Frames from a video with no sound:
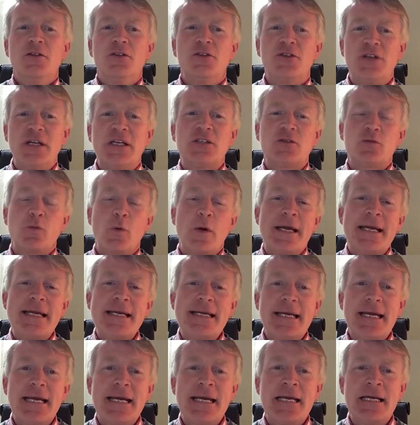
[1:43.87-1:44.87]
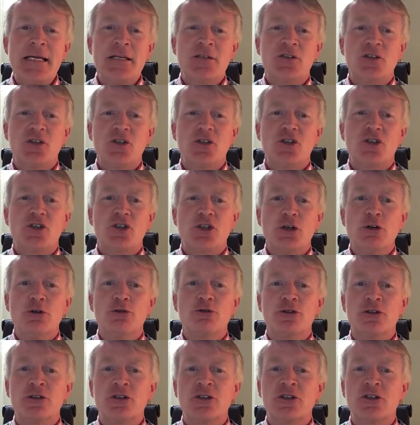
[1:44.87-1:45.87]
This week is
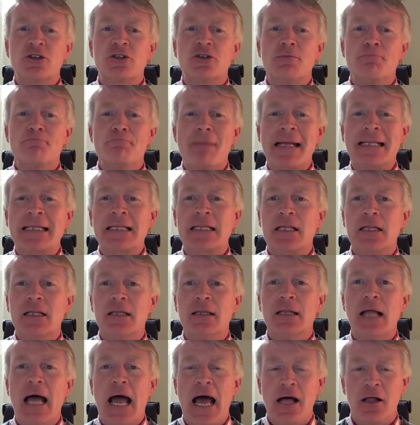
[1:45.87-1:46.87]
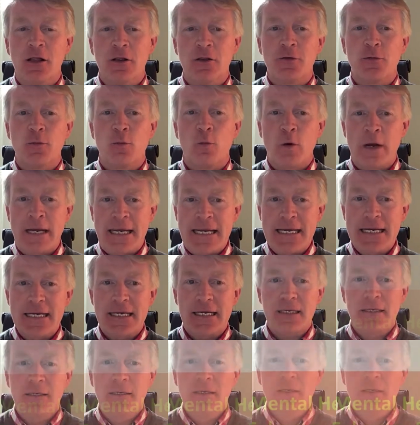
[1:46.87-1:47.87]
Children's Mental Health Week